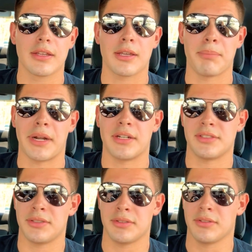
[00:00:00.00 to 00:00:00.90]
compared
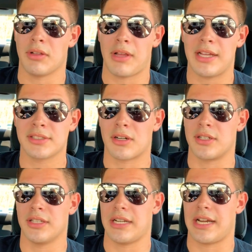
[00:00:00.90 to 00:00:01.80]
to the last
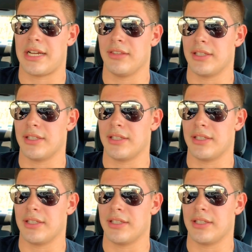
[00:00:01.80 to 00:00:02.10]
car that I had.